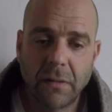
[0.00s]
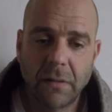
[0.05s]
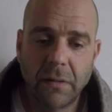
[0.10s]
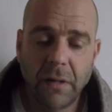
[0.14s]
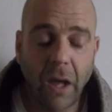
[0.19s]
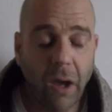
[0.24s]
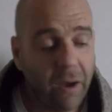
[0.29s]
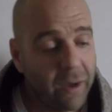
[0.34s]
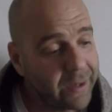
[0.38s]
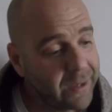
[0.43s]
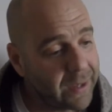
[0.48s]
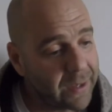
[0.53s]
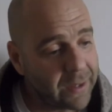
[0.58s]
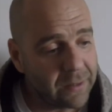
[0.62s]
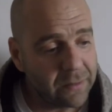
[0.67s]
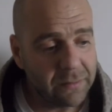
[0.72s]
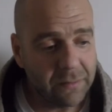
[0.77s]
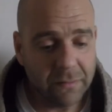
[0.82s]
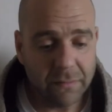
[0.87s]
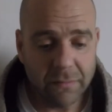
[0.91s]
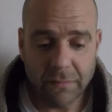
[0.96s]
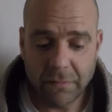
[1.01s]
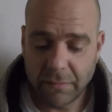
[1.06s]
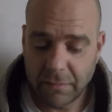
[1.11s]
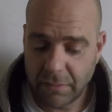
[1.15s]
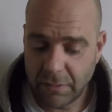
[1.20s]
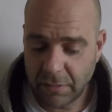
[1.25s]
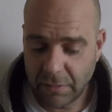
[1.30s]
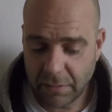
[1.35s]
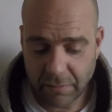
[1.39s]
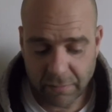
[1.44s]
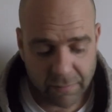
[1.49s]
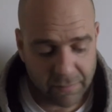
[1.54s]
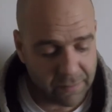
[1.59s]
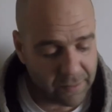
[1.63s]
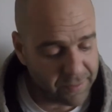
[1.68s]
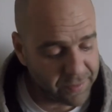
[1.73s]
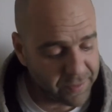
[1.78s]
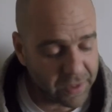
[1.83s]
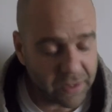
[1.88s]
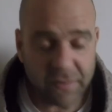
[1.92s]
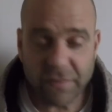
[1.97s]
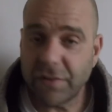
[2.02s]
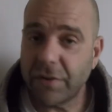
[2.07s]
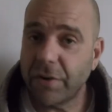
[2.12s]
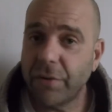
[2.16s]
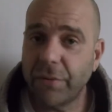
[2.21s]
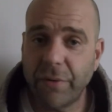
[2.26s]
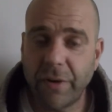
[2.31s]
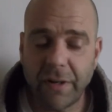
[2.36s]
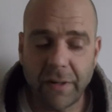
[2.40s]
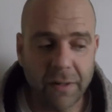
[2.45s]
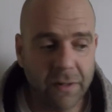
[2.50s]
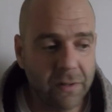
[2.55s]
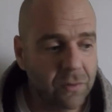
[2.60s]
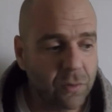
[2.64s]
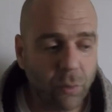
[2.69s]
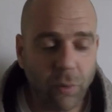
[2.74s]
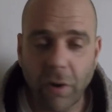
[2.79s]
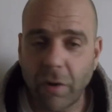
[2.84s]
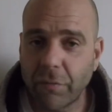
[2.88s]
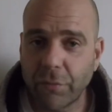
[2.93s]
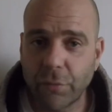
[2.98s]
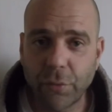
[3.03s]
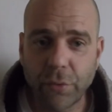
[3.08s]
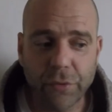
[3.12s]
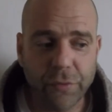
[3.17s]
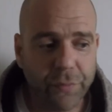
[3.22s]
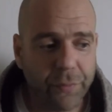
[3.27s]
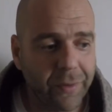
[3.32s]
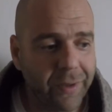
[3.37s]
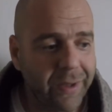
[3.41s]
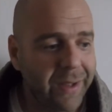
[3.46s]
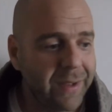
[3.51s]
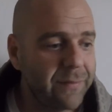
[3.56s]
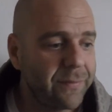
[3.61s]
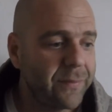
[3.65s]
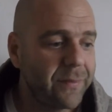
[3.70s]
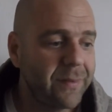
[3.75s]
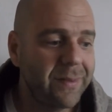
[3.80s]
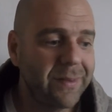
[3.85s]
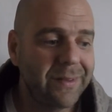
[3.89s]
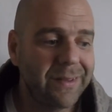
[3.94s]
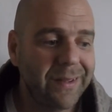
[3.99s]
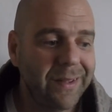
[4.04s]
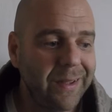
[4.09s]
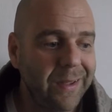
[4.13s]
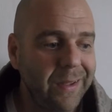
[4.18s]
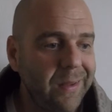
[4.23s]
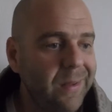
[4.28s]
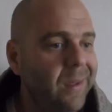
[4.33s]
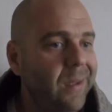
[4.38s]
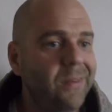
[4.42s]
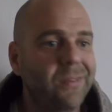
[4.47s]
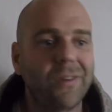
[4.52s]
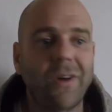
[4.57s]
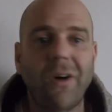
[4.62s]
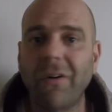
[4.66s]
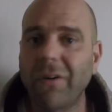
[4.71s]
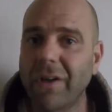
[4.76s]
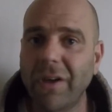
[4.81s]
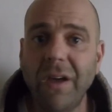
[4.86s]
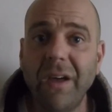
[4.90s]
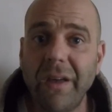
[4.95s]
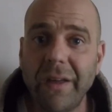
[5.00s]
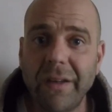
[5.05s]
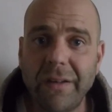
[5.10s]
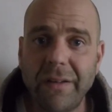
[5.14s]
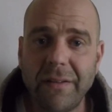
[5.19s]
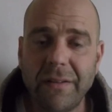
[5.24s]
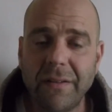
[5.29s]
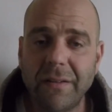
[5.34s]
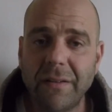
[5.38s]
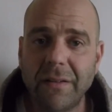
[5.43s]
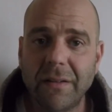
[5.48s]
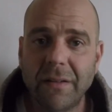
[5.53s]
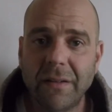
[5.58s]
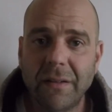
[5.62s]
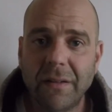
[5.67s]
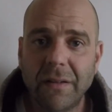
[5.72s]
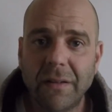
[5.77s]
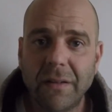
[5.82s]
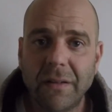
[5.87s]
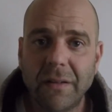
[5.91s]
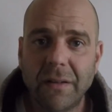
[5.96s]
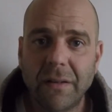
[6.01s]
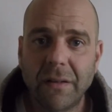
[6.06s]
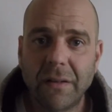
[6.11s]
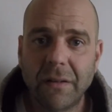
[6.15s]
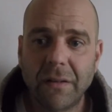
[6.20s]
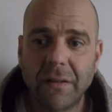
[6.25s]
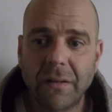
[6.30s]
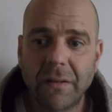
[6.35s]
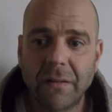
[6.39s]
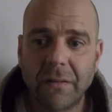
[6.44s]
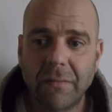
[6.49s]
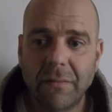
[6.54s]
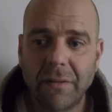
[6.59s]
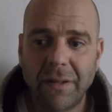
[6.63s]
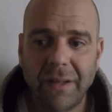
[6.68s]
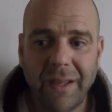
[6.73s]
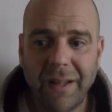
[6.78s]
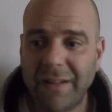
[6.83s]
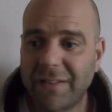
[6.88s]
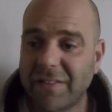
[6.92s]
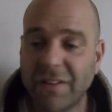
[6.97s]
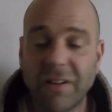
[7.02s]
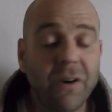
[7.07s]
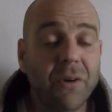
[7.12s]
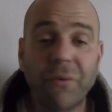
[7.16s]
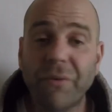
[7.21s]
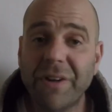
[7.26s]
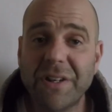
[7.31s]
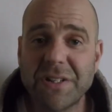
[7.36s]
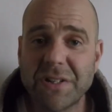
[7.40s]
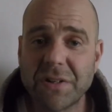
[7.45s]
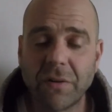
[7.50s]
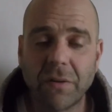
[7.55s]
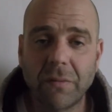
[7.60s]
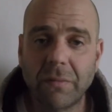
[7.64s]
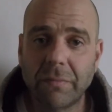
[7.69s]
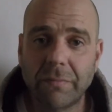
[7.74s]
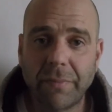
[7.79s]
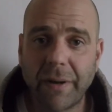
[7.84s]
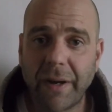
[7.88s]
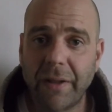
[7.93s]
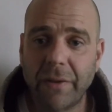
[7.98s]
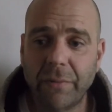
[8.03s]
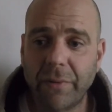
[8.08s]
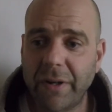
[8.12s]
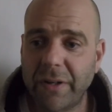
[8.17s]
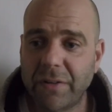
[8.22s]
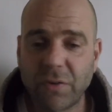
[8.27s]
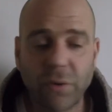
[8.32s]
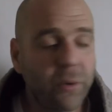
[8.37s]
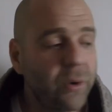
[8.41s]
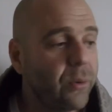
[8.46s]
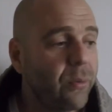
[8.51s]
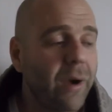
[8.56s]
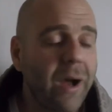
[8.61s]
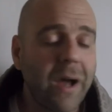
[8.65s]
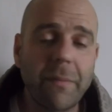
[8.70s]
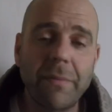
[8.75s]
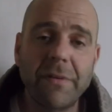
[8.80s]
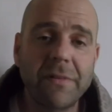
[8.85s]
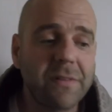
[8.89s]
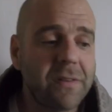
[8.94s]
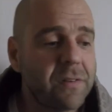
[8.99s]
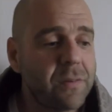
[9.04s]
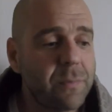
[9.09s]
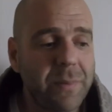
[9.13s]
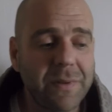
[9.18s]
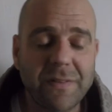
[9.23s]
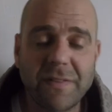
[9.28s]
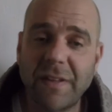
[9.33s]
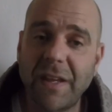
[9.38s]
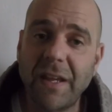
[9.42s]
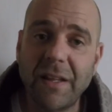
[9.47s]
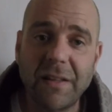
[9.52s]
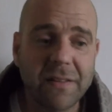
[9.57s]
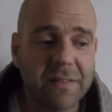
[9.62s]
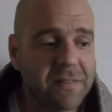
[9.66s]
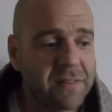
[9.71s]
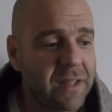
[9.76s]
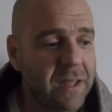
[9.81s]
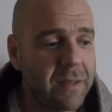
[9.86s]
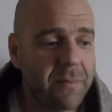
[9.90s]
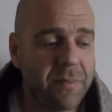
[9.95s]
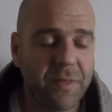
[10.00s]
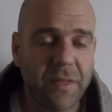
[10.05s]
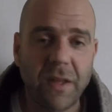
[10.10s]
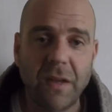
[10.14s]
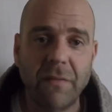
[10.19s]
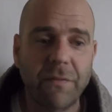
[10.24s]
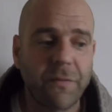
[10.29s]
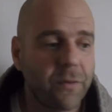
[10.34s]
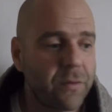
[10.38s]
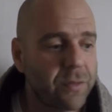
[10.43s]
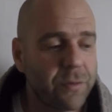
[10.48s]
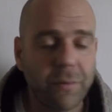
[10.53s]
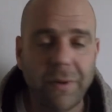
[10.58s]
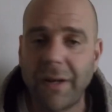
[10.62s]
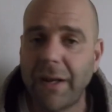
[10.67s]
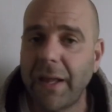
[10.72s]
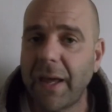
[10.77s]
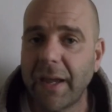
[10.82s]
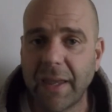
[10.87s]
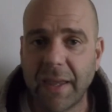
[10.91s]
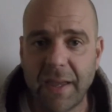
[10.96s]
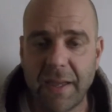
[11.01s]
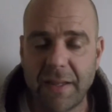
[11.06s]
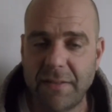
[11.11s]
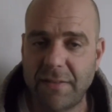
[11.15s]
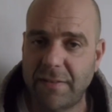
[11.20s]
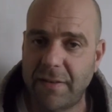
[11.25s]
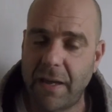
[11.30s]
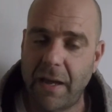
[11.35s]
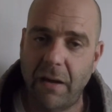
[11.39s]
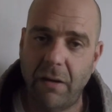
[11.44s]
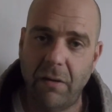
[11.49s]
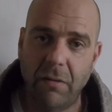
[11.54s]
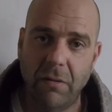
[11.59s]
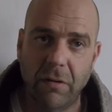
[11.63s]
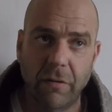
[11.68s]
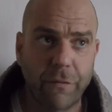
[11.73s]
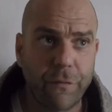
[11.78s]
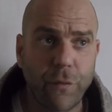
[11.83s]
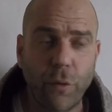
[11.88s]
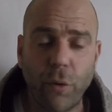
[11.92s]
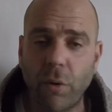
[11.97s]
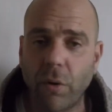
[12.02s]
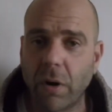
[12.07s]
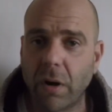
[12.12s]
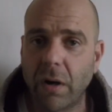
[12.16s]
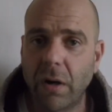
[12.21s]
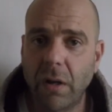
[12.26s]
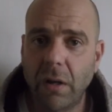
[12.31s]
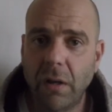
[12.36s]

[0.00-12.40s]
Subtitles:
Now, again, the things that are written in 12 Rules for Life, it's all good. And it's unoriginal, by the way. Tony Robbins has been saying the same thing for 3 decades now, or 4.